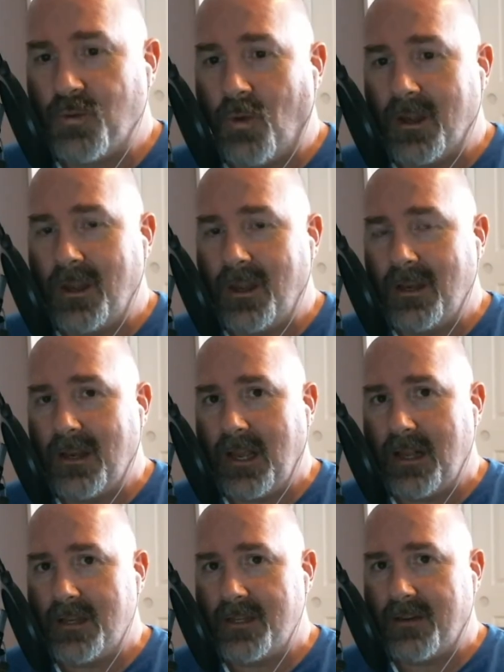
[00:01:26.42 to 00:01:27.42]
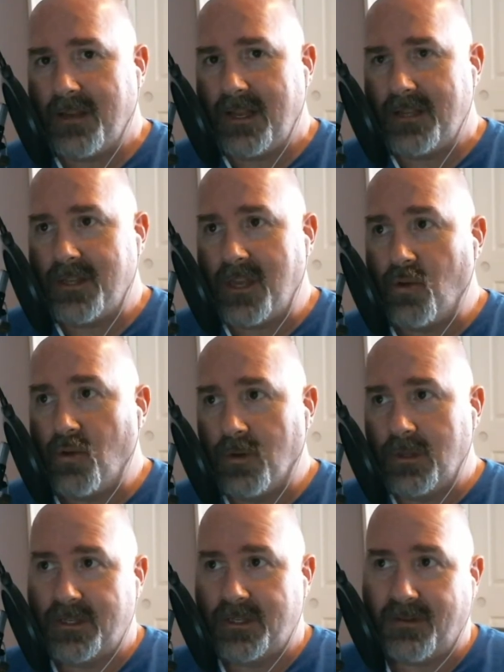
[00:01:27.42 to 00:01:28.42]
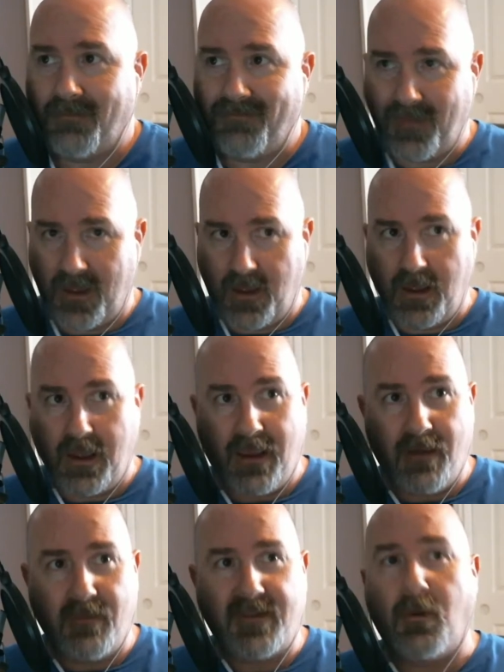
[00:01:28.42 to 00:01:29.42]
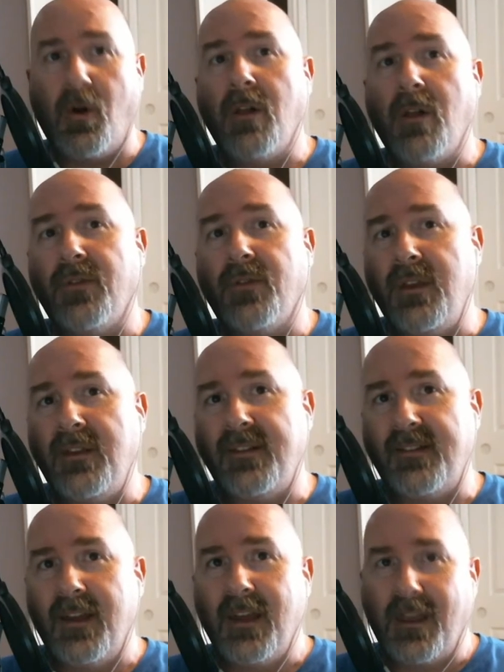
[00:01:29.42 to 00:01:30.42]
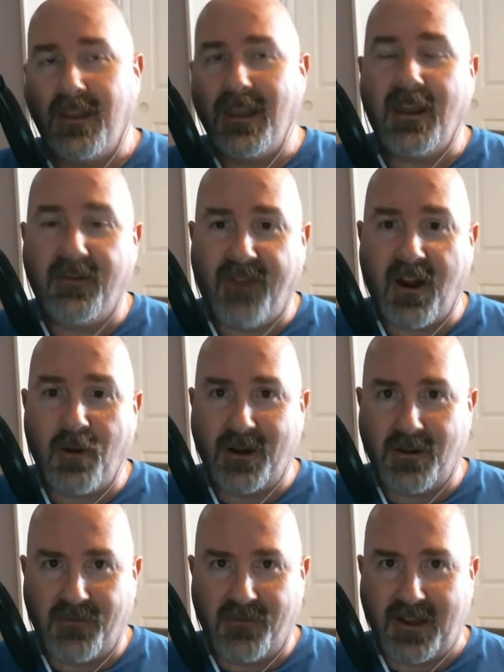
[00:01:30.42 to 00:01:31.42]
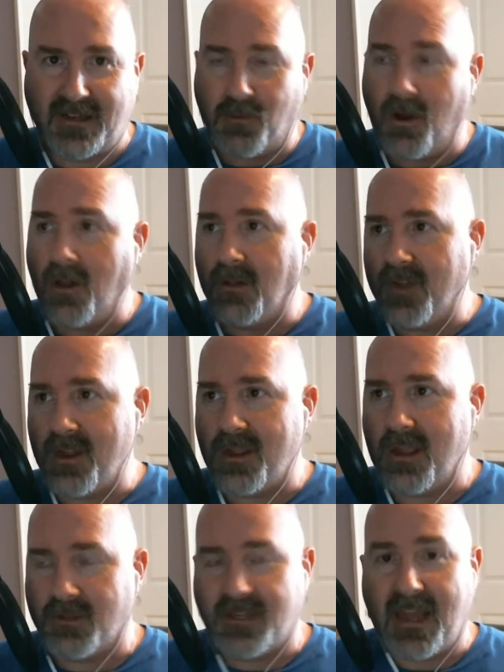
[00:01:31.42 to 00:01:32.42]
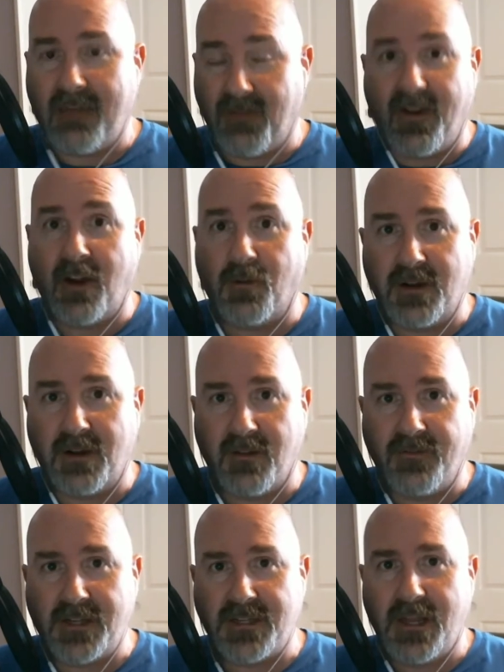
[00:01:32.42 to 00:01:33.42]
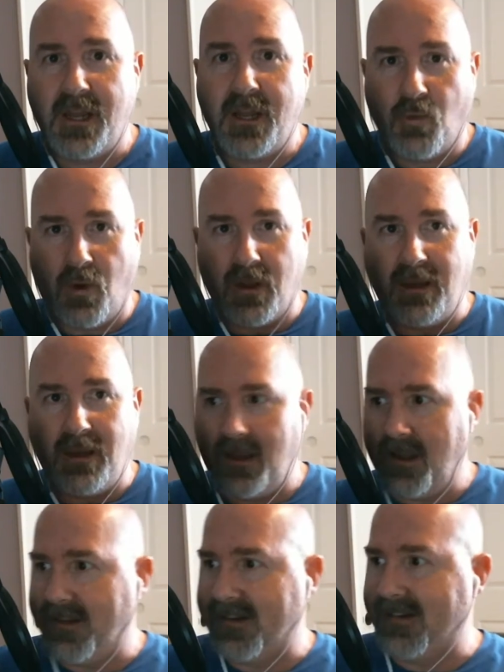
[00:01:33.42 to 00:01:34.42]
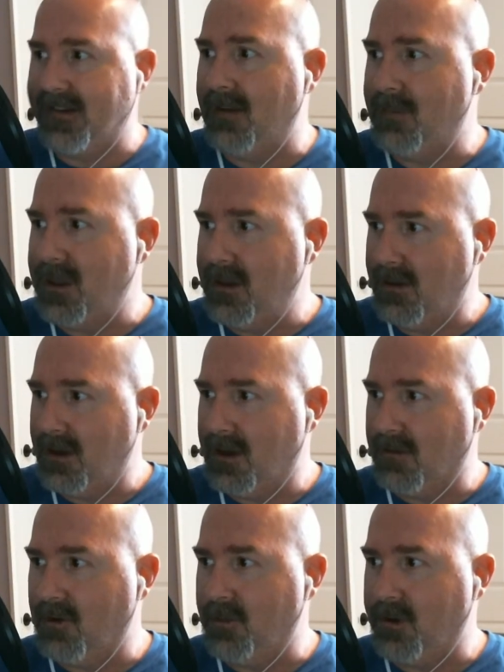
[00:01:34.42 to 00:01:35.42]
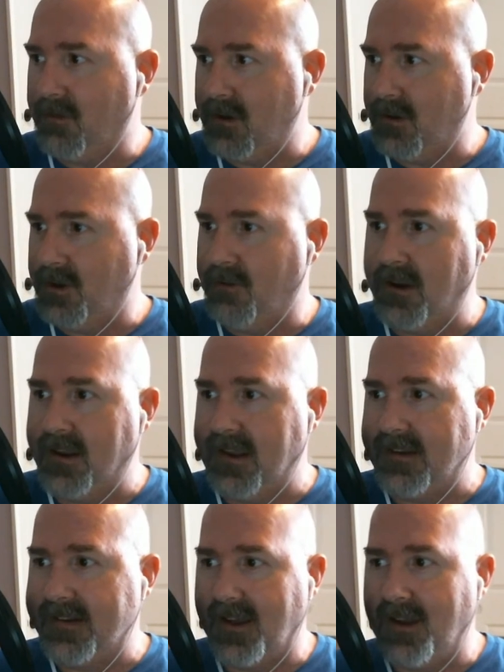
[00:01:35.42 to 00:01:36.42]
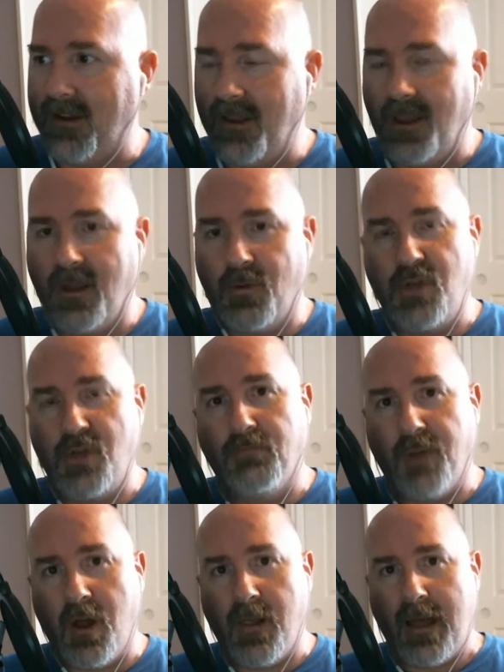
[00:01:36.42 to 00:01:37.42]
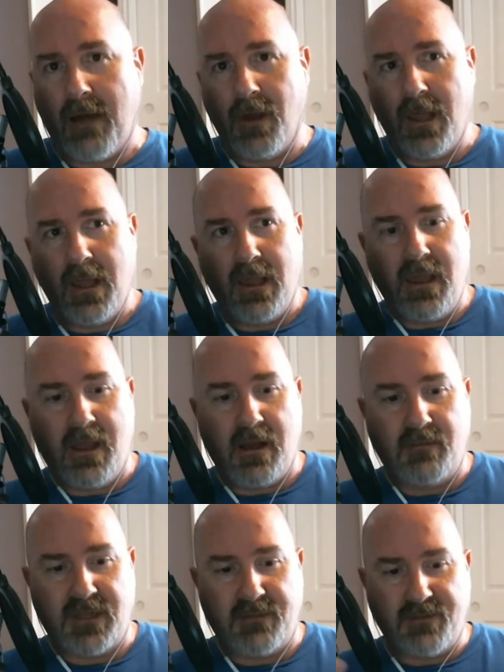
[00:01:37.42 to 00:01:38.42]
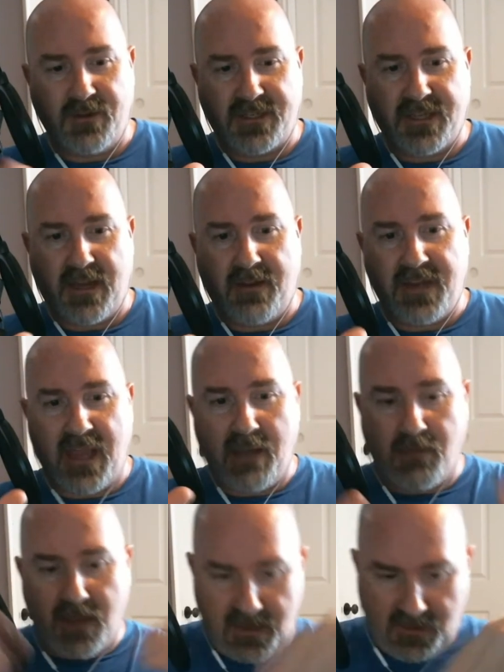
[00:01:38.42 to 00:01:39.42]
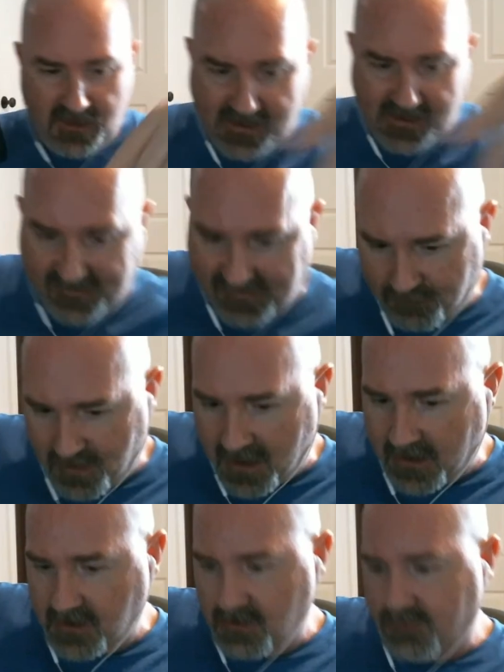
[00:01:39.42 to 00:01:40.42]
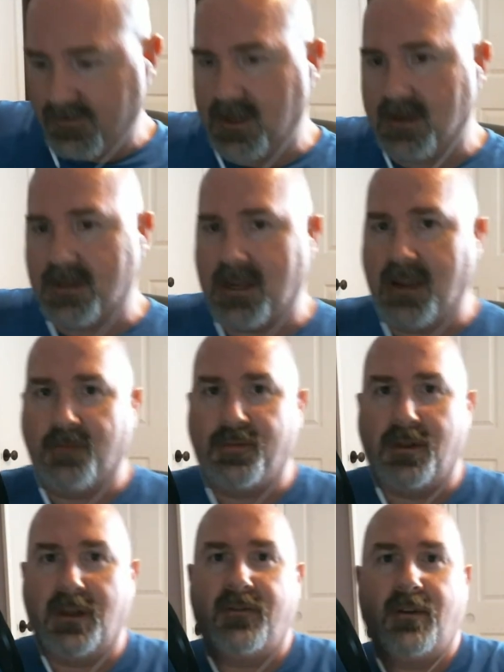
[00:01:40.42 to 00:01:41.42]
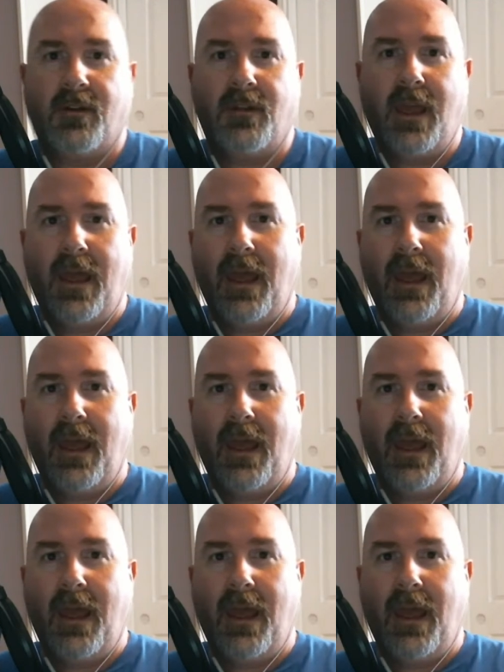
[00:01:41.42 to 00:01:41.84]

Walking Dead hands down has the coolest. So all of these, effects. yeah, environmental effects. So all of these tables yeah. have environmental effects. Walking Dead has a zombie kind of roaming around on your right hand side, and when you ball out, he comes up to the side of the table and leans his body over the entire playfield